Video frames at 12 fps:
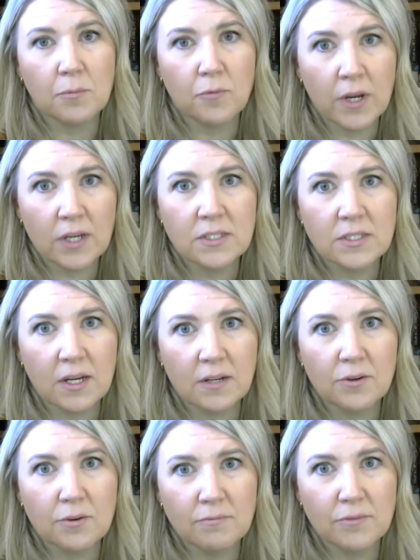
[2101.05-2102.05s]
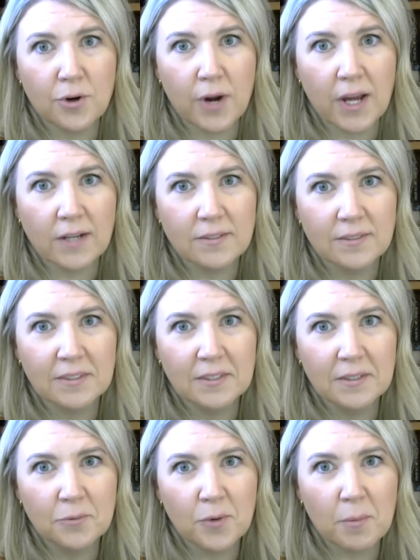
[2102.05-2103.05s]
Rick, is that correct?
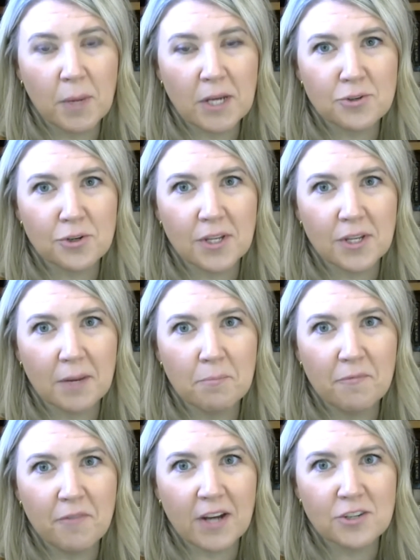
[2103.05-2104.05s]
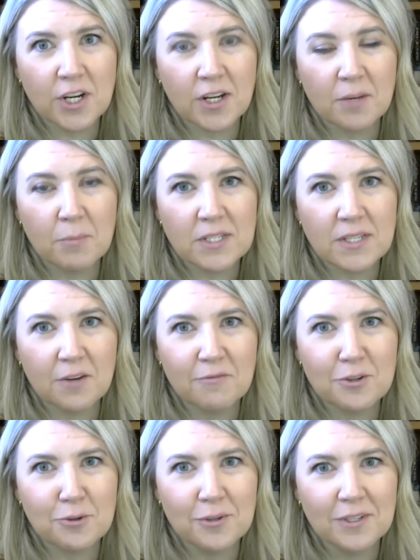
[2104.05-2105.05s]
I want to make sure that I'm fact checking myself
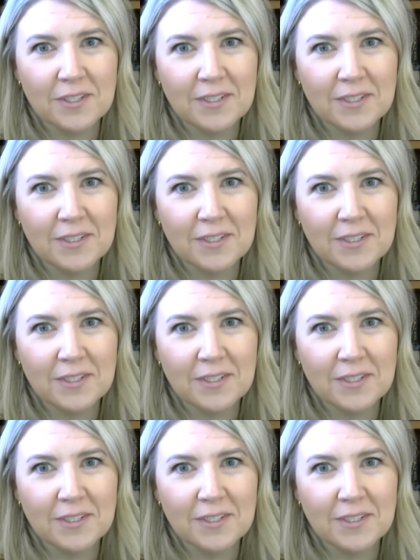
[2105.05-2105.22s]
too.